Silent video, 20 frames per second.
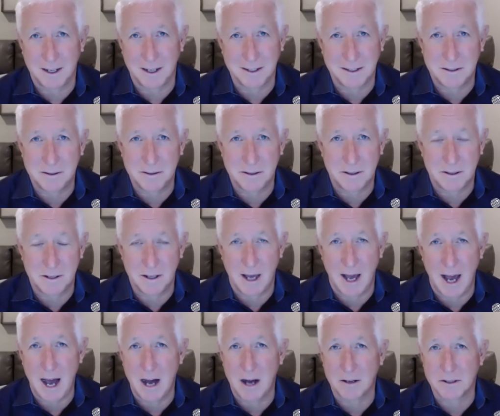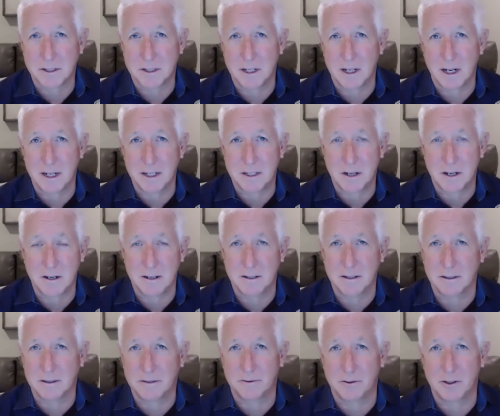to the house, and I started
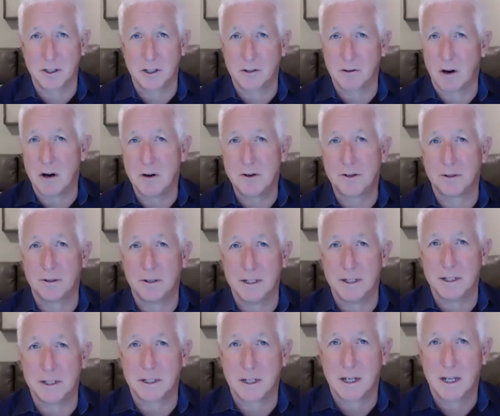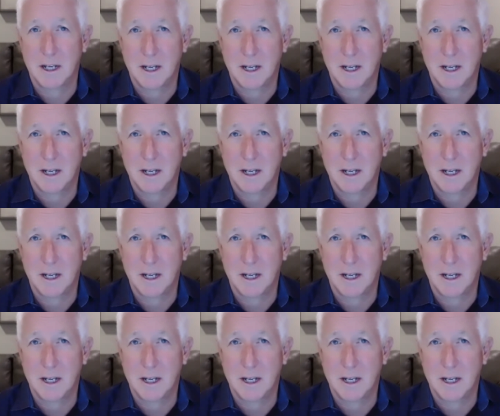delivering groceries